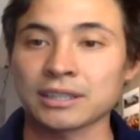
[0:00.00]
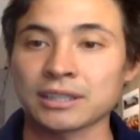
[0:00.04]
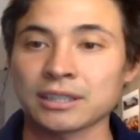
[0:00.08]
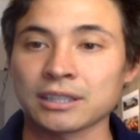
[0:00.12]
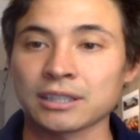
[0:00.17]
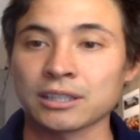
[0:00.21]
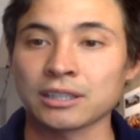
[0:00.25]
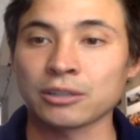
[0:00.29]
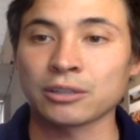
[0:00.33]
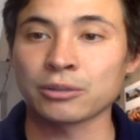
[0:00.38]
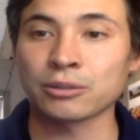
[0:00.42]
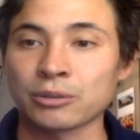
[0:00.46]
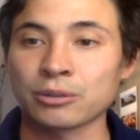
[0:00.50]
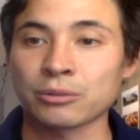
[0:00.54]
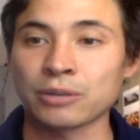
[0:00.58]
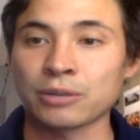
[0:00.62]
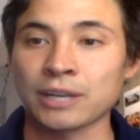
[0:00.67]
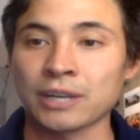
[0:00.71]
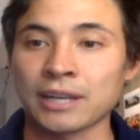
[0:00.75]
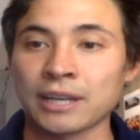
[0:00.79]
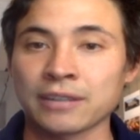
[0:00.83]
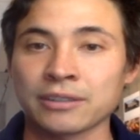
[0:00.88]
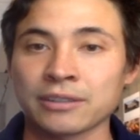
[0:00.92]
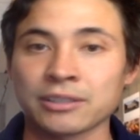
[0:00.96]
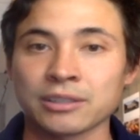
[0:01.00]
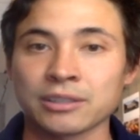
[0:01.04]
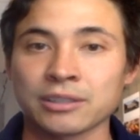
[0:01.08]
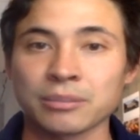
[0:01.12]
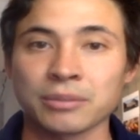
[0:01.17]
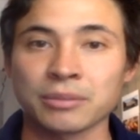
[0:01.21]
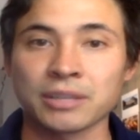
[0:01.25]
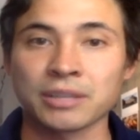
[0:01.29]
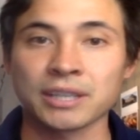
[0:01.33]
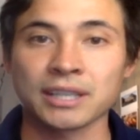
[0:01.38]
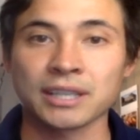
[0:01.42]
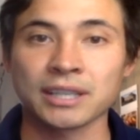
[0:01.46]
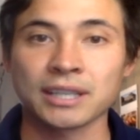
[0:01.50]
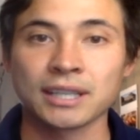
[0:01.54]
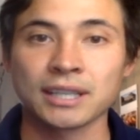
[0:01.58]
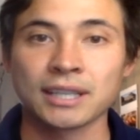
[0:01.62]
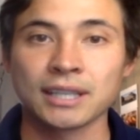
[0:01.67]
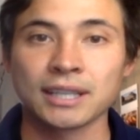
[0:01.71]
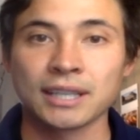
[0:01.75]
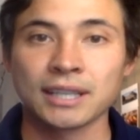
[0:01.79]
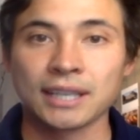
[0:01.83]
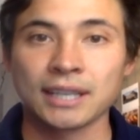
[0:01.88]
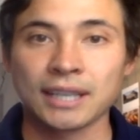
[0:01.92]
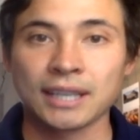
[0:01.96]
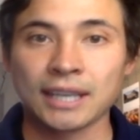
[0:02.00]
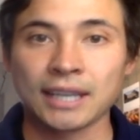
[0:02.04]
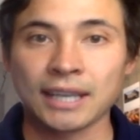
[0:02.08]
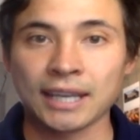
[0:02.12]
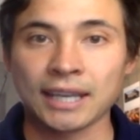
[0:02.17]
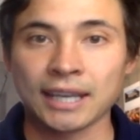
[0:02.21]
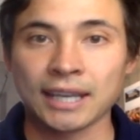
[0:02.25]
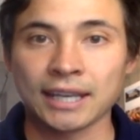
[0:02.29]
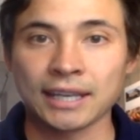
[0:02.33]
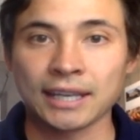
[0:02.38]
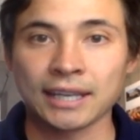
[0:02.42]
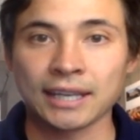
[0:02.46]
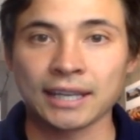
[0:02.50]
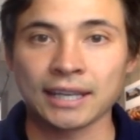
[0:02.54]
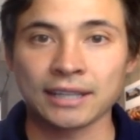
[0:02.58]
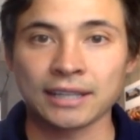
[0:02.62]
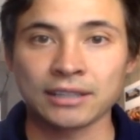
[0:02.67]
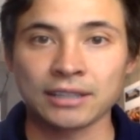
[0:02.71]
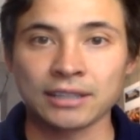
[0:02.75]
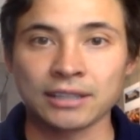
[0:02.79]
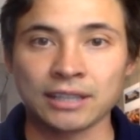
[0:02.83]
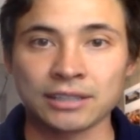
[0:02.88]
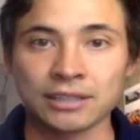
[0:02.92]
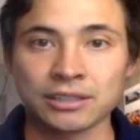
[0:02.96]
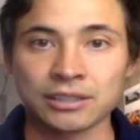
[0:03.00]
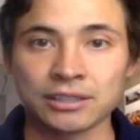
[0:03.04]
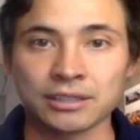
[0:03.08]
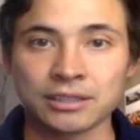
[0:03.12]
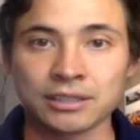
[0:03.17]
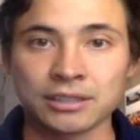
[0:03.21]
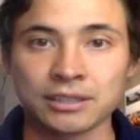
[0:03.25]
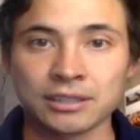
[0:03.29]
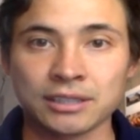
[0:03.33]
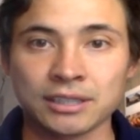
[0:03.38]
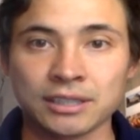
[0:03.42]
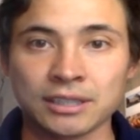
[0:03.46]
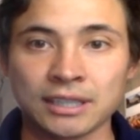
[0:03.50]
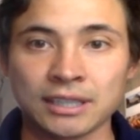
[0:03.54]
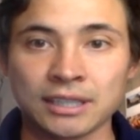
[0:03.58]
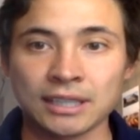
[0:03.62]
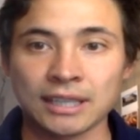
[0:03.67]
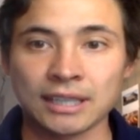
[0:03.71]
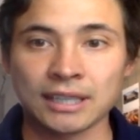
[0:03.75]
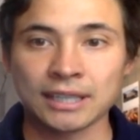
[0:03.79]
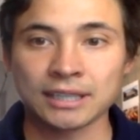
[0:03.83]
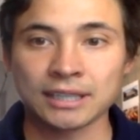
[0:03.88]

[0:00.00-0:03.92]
the lower right or something, and as you can see, I can